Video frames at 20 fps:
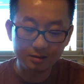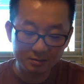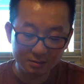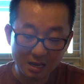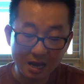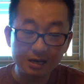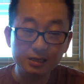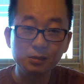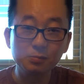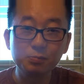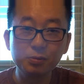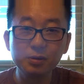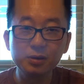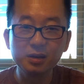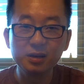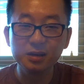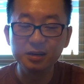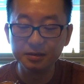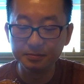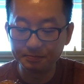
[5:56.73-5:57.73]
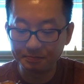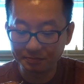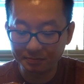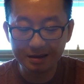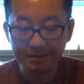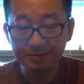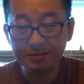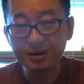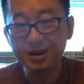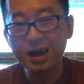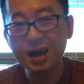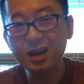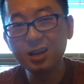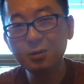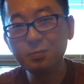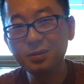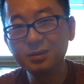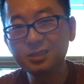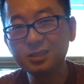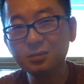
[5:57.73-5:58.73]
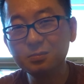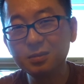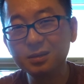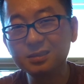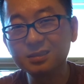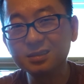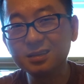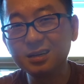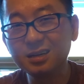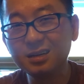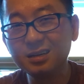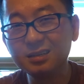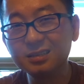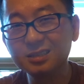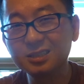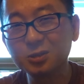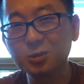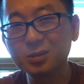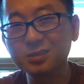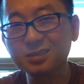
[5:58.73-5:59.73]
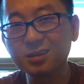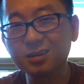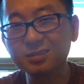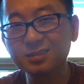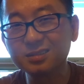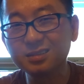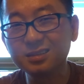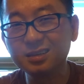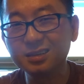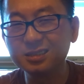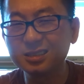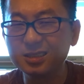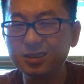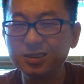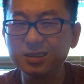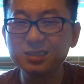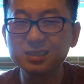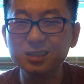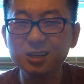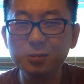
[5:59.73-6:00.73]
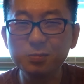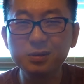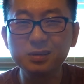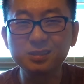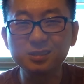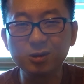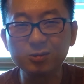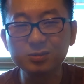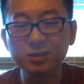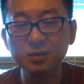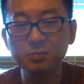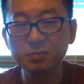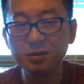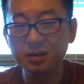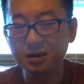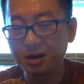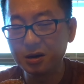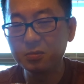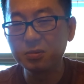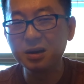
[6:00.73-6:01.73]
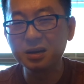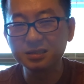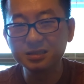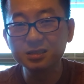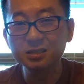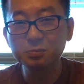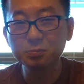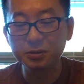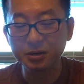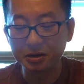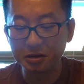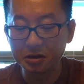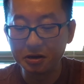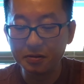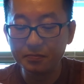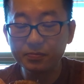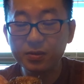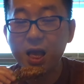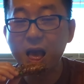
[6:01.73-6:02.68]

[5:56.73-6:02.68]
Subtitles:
Actually pretty good. But I add a little bit too much soy sauce in there, so it's a little bit salty, but otherwise it's pretty good.